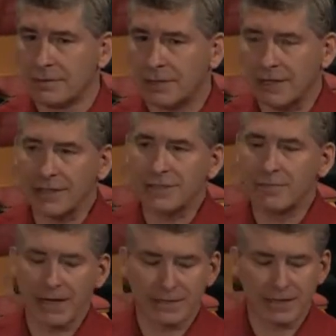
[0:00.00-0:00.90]
That doesn't
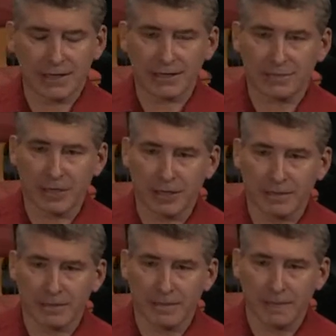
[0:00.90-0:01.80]
make sense to me.
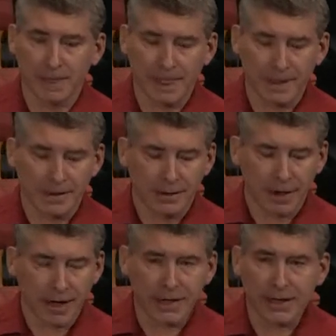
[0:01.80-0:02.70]

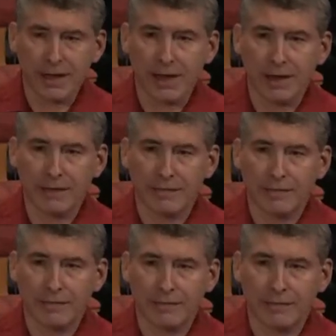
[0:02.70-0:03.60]
And yet I,
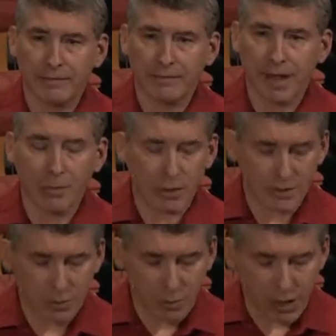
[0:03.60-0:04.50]
I
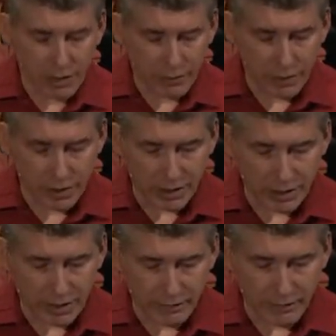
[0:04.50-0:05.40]
wasn't aware of one, I
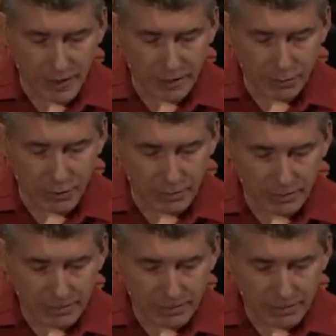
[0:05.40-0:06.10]
couldn't find one.